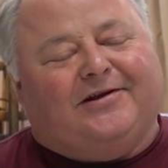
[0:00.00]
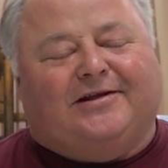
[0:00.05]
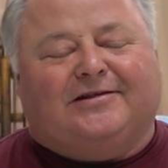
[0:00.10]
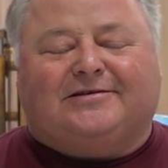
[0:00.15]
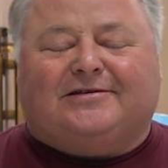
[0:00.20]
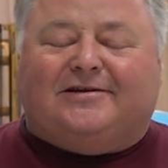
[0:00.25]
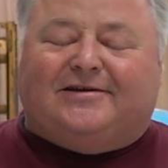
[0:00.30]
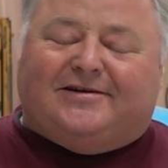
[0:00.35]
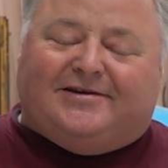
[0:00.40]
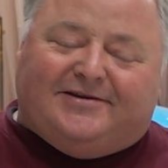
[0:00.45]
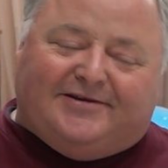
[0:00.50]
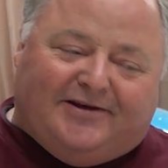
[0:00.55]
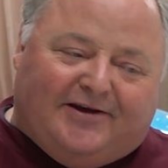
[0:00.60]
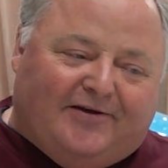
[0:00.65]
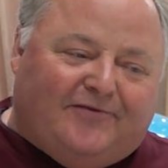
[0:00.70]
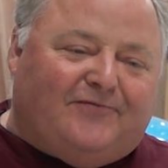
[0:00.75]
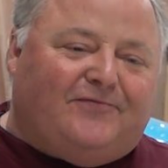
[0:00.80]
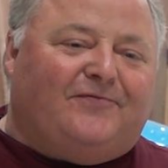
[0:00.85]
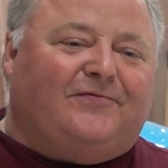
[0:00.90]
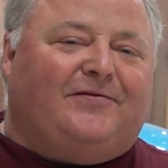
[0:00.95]
It's a
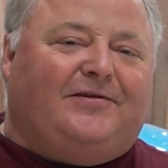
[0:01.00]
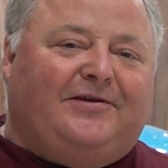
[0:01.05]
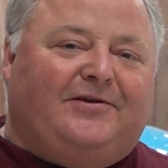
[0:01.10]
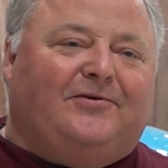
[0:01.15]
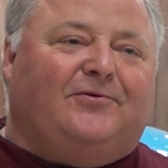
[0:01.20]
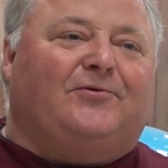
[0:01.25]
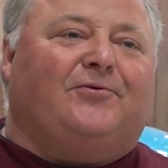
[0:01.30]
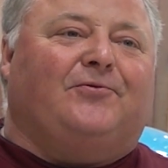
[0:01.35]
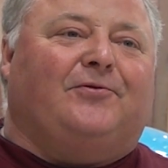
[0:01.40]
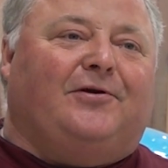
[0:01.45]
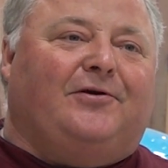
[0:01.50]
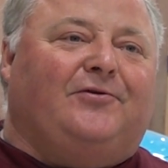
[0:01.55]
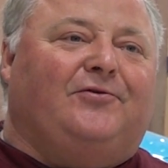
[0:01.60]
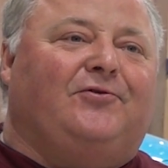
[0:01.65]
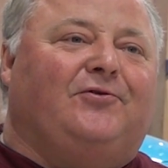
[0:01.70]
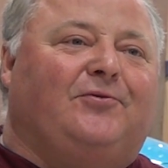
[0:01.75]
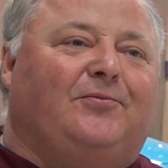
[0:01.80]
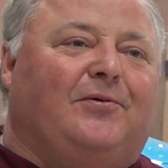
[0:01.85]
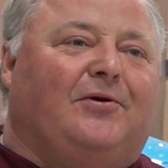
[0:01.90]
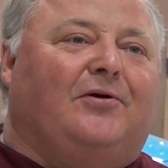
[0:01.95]
tough deal to run
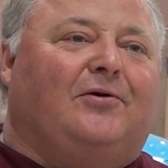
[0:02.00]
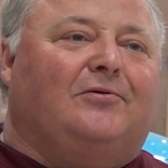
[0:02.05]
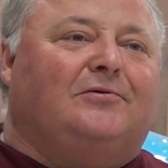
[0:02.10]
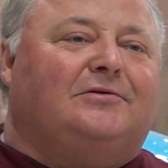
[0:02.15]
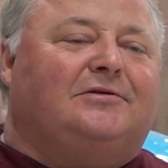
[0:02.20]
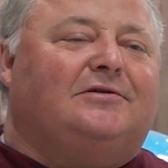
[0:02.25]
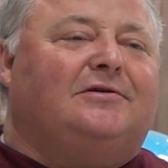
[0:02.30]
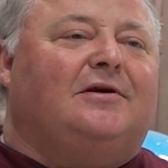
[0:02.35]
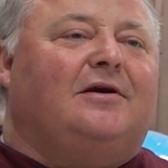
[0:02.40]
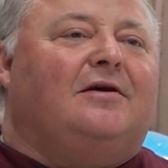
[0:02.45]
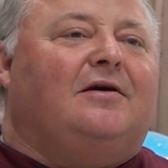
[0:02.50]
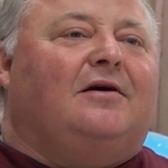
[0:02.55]
2 boats